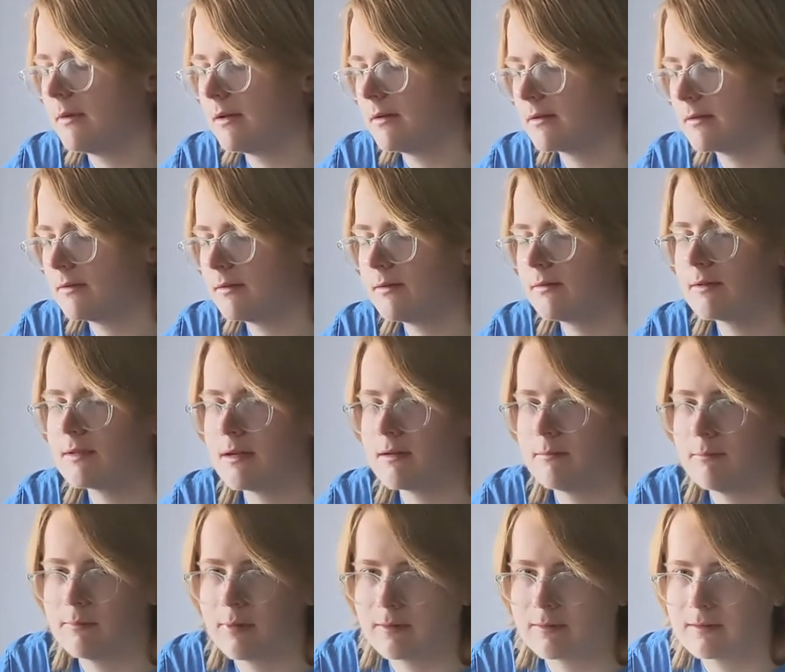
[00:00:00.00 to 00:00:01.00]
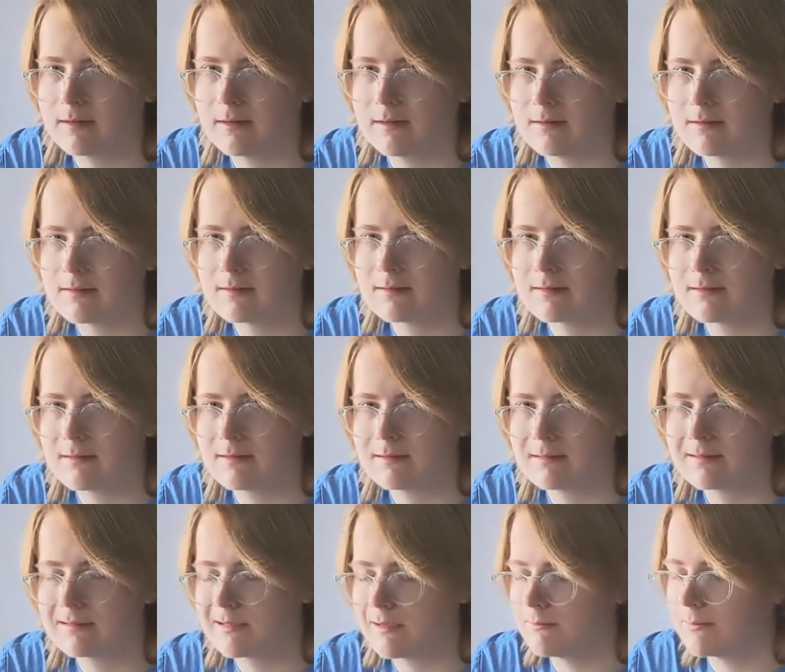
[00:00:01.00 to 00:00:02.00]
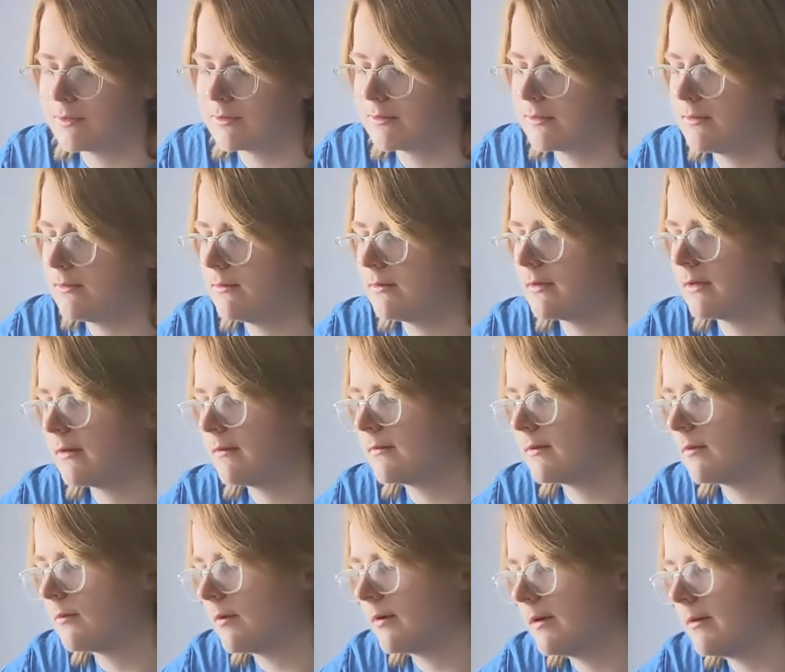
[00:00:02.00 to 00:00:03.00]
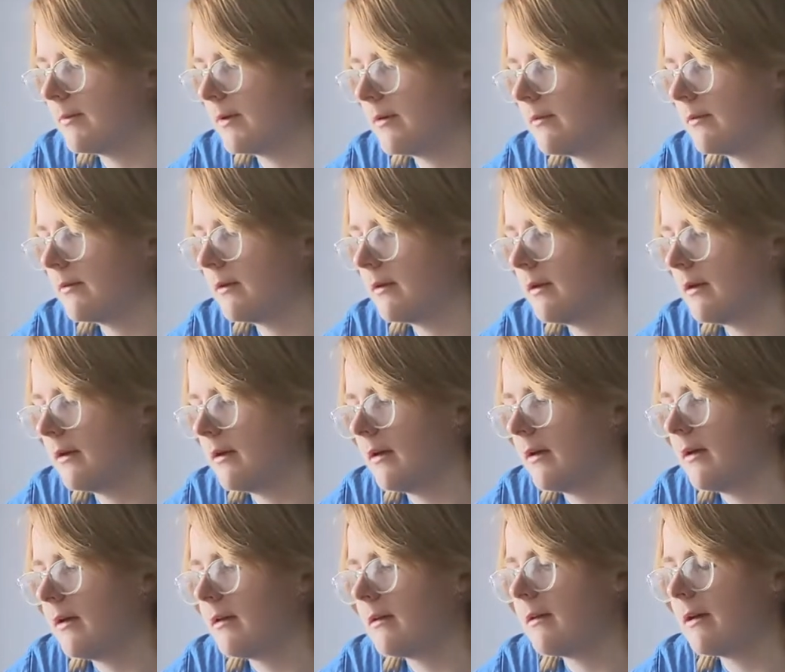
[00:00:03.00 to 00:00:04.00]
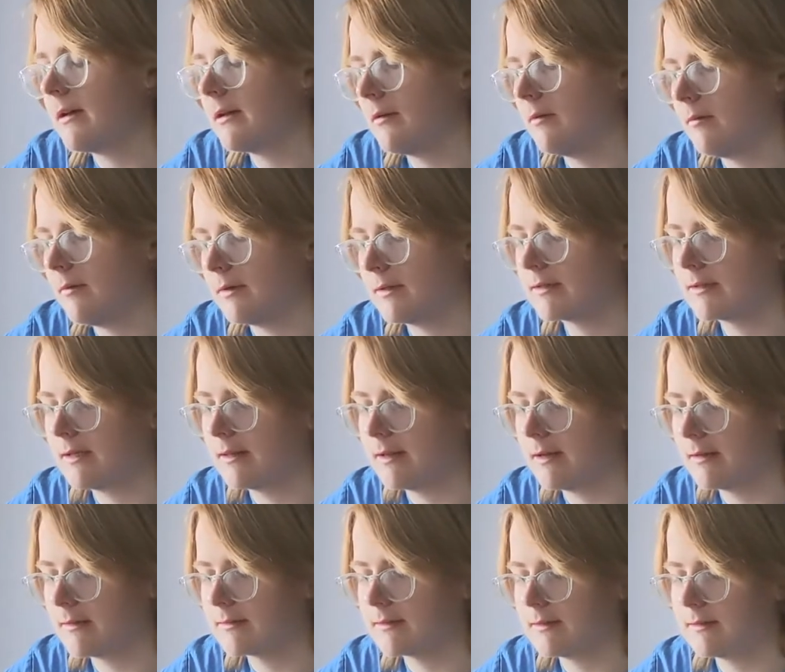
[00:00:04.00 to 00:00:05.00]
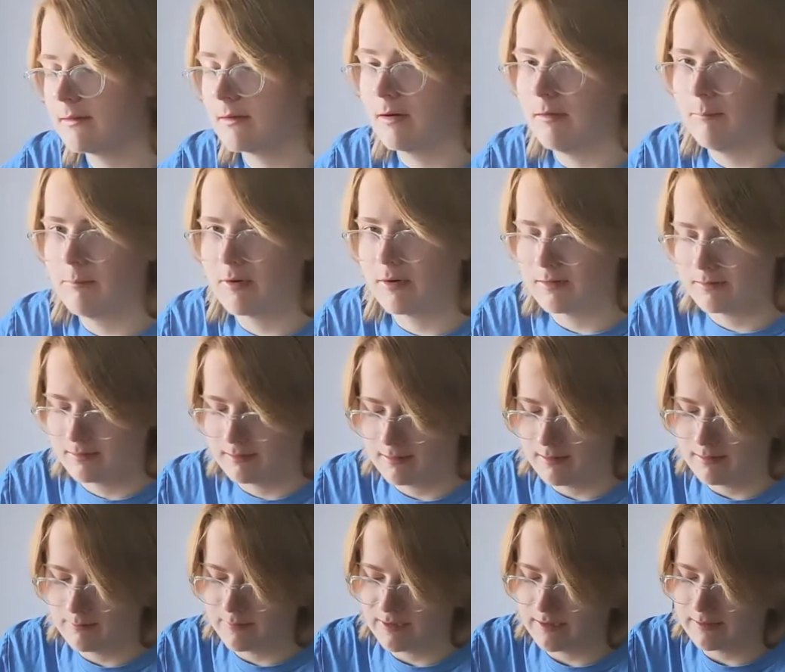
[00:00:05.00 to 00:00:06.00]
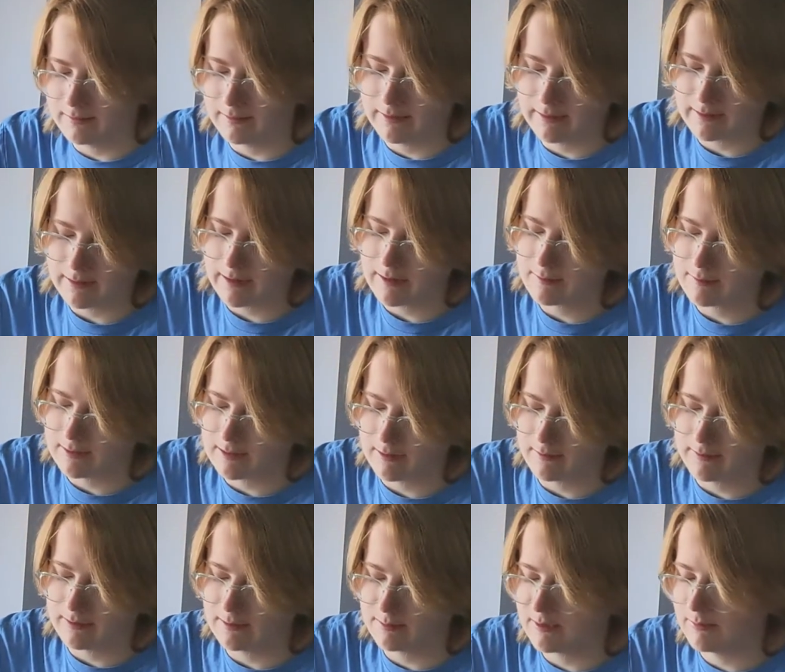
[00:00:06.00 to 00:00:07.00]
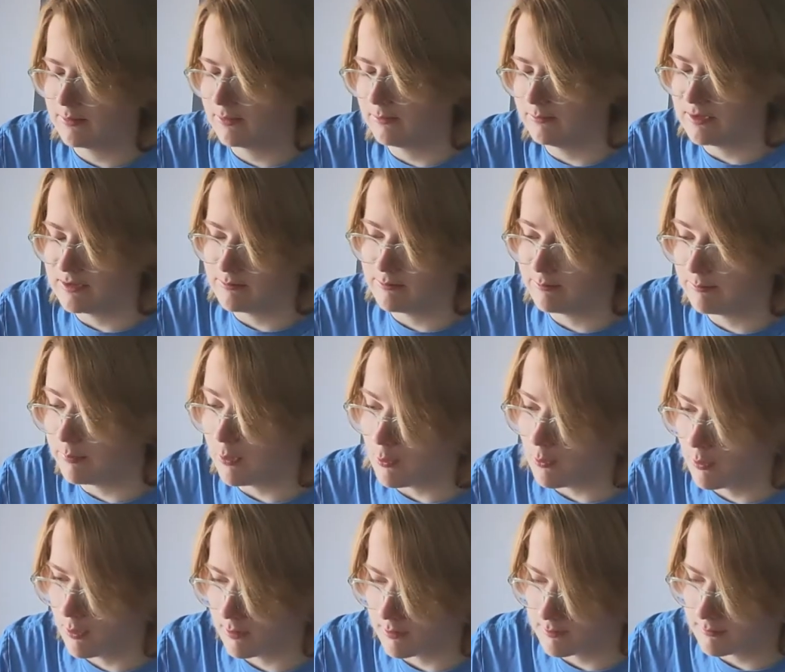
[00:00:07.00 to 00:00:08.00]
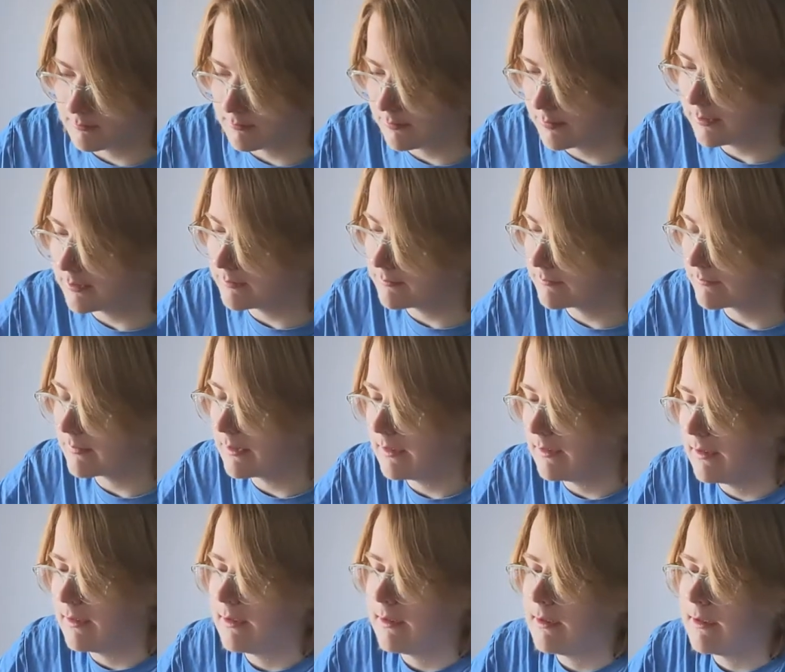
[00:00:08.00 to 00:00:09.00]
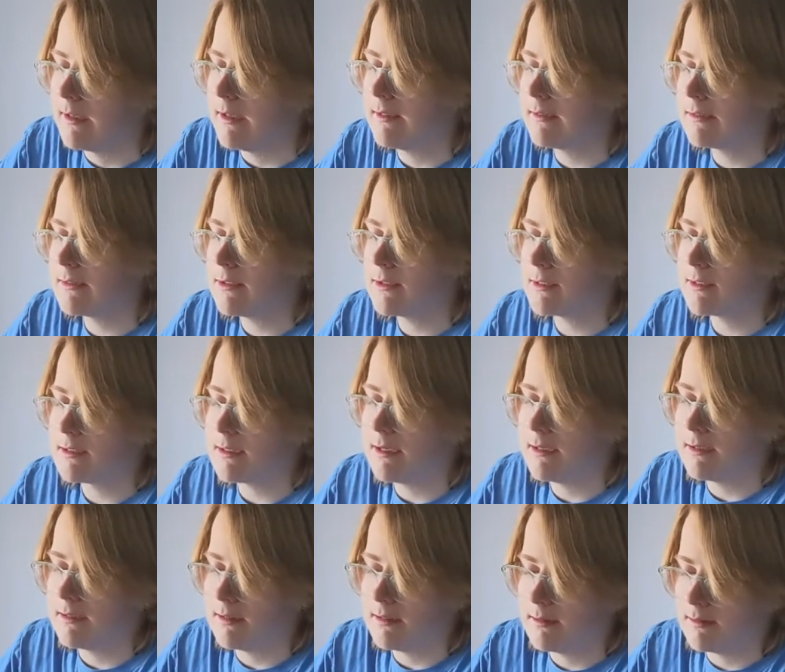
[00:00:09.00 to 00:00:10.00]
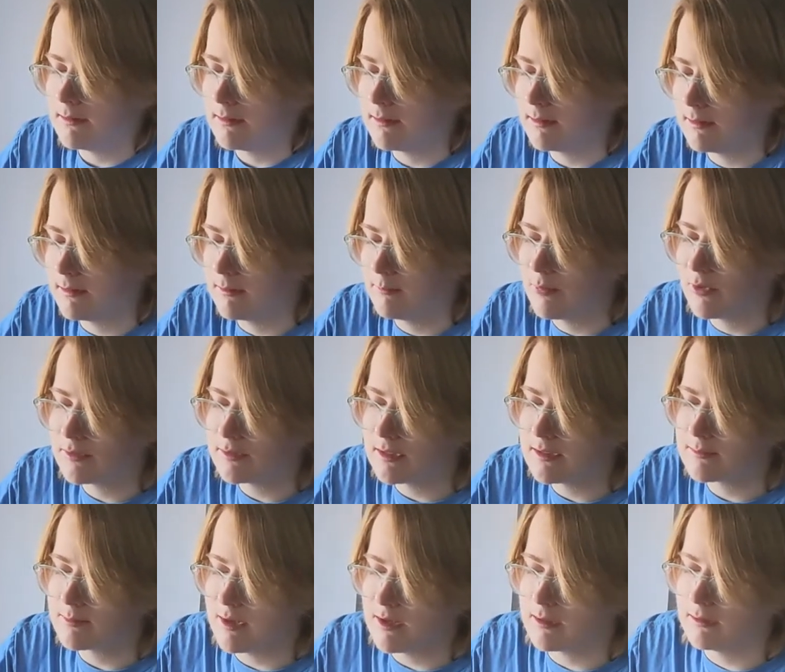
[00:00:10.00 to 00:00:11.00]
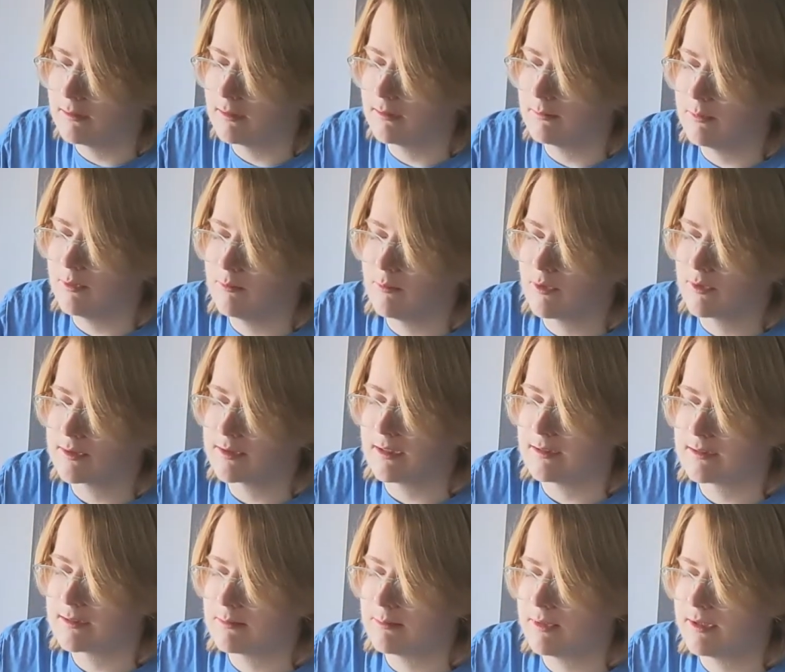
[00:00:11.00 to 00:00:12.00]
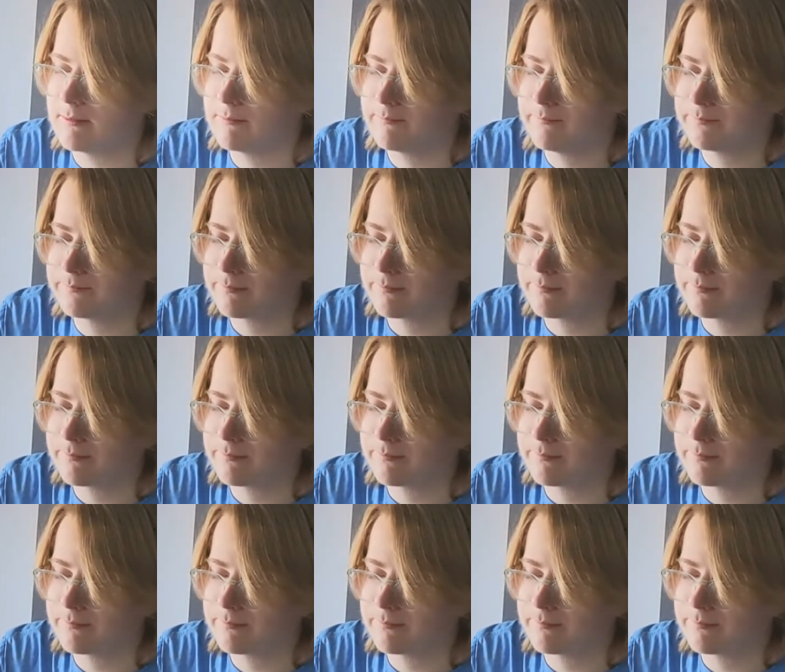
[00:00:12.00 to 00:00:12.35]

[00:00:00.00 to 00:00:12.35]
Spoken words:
There's also a ton of birthdays in December too that I have to worry about. I don't want to say that as like they're a burden on me, like how dare these people be born, but it's just, birthdays make a little bit more sense to me.